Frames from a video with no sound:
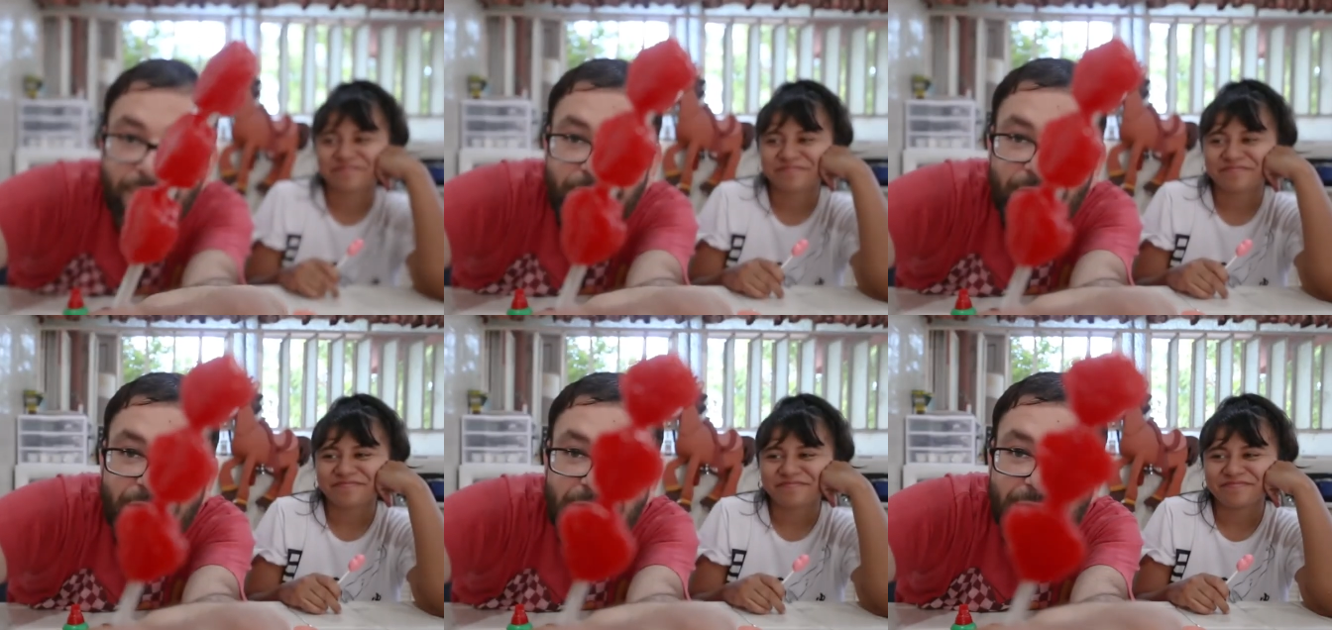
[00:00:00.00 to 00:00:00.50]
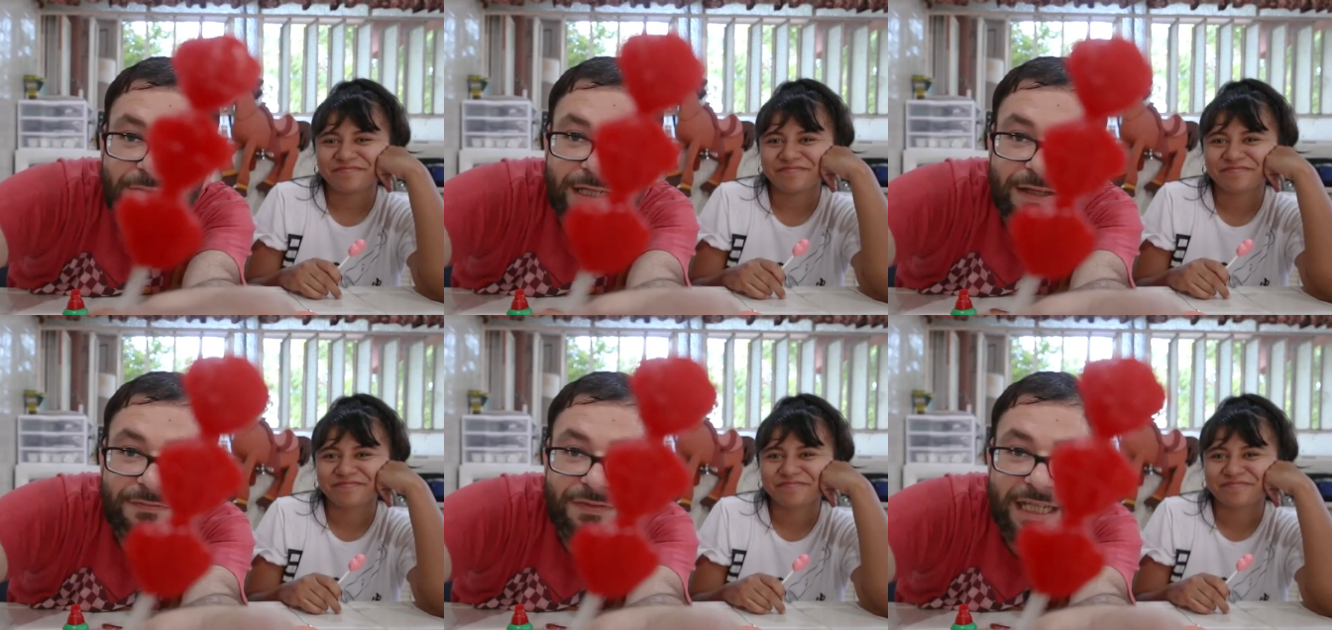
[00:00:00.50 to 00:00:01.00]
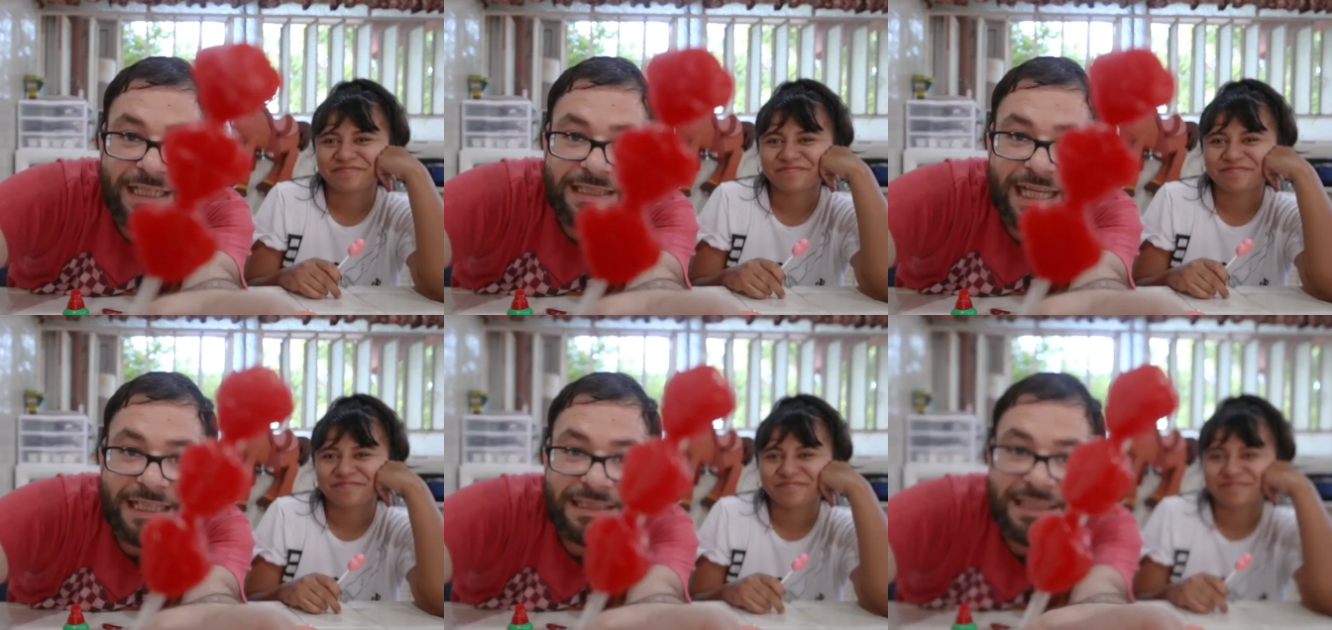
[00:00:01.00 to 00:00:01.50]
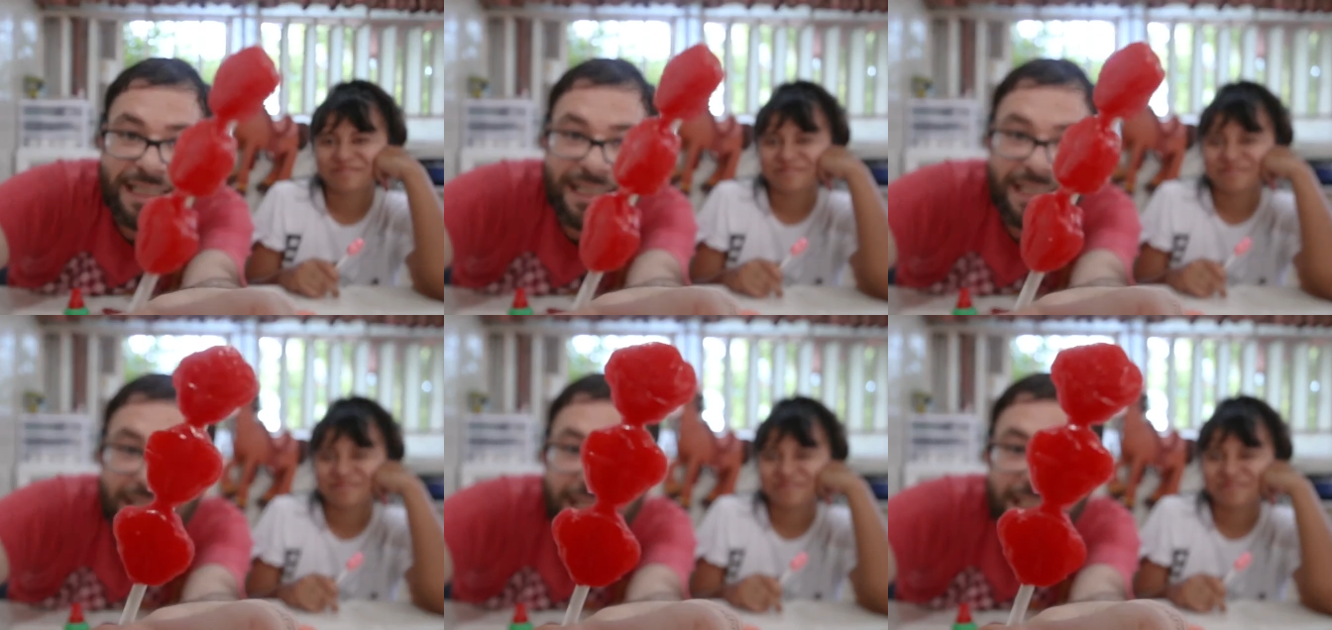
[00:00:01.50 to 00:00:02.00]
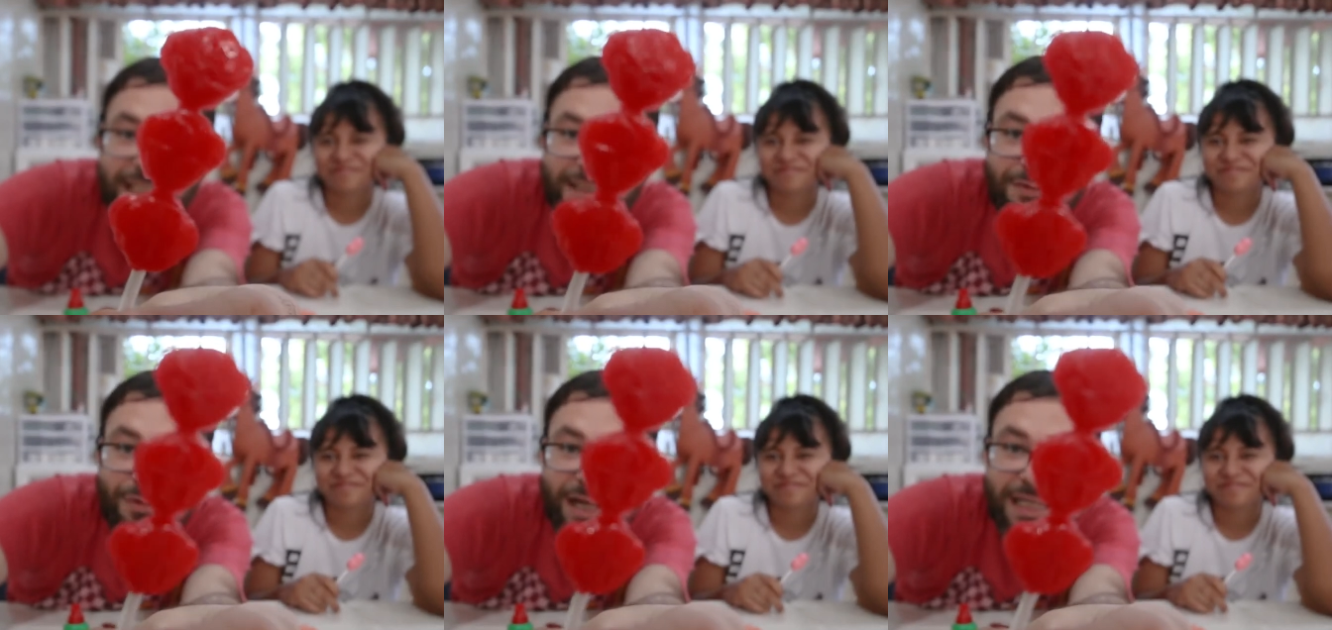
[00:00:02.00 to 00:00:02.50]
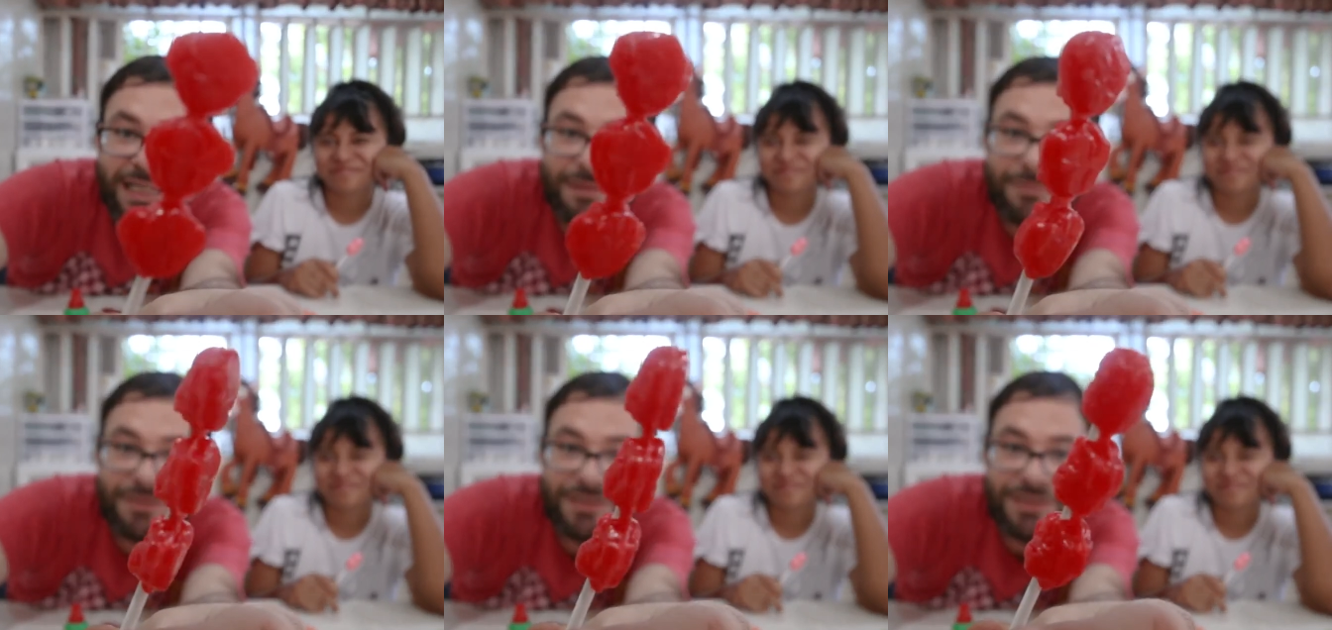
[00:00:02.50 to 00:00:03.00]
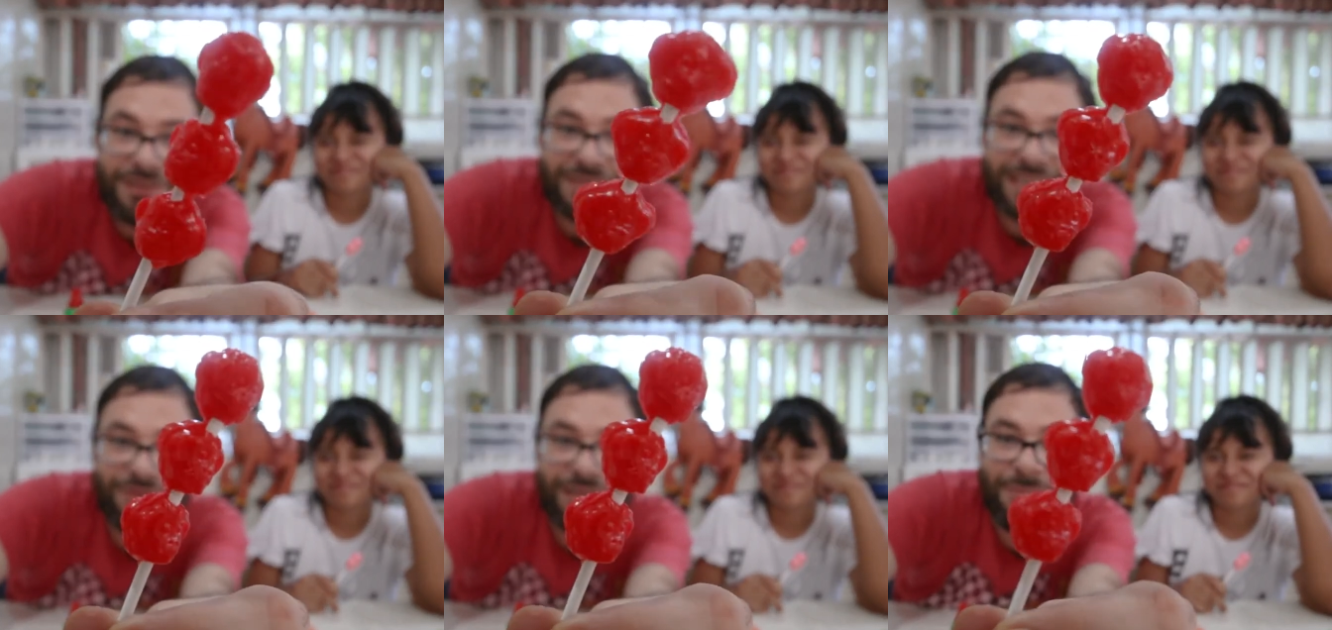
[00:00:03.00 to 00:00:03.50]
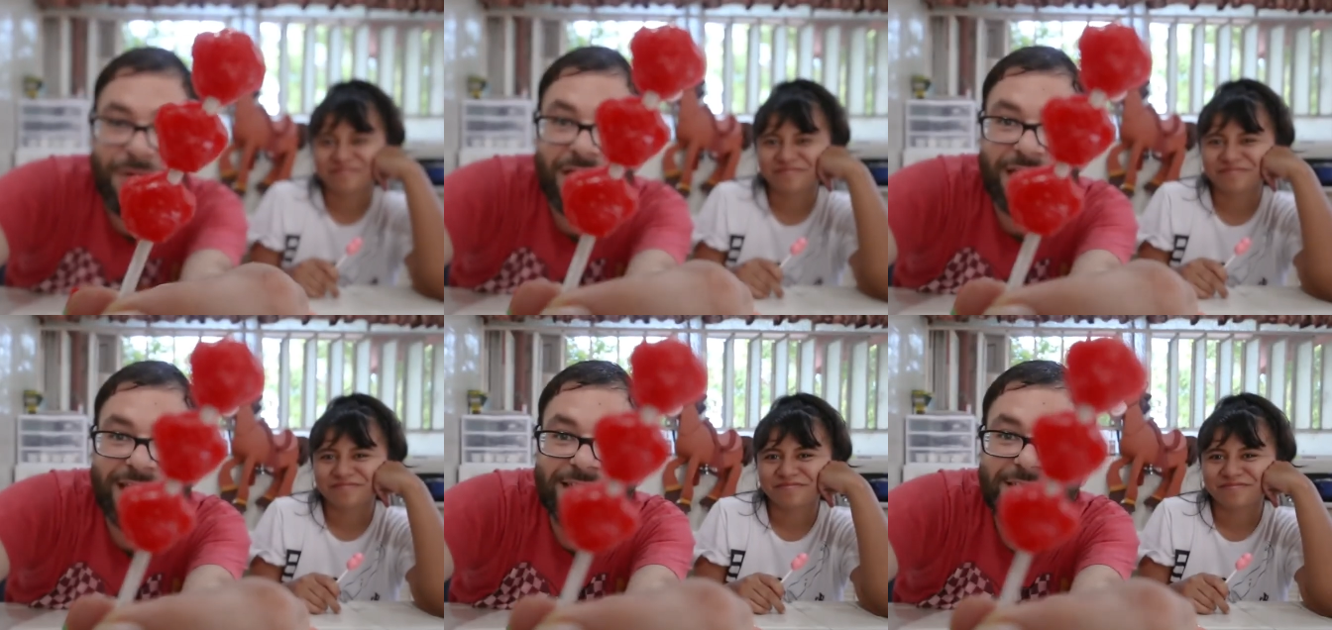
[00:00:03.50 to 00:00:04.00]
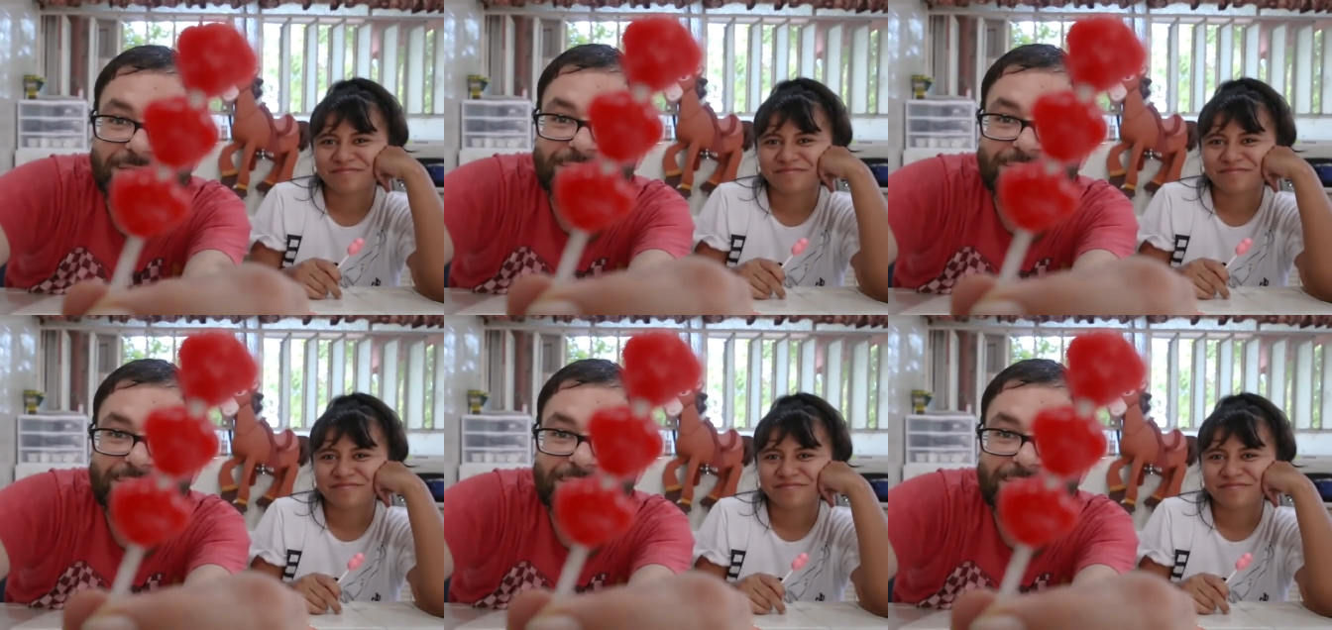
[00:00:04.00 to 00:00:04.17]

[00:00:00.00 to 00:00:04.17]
Speaker 1: Alright, we got Valentine's Day candy. Red lips. Looks like three monkeys.